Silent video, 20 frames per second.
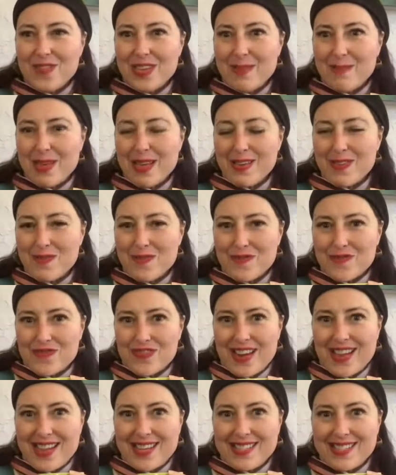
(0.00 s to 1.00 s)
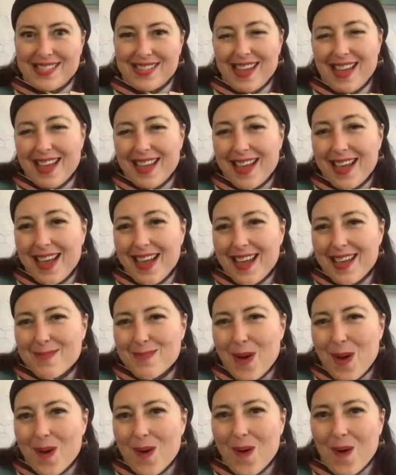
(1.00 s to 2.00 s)
female friends.
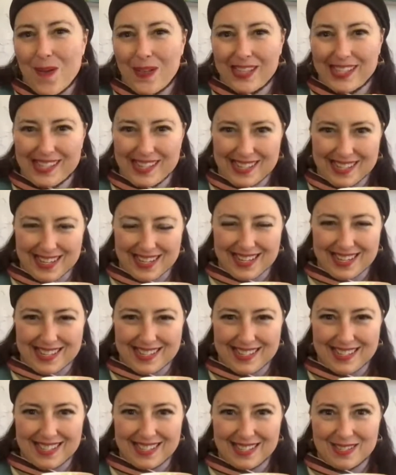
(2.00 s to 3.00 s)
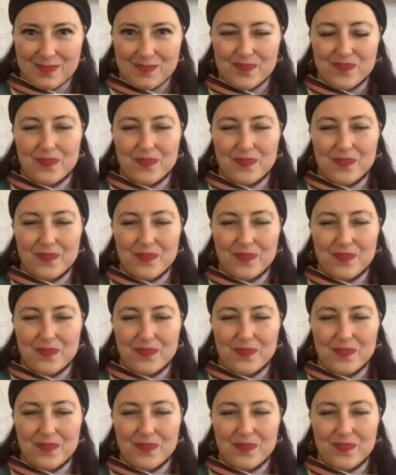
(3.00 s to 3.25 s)
I'm all he needs.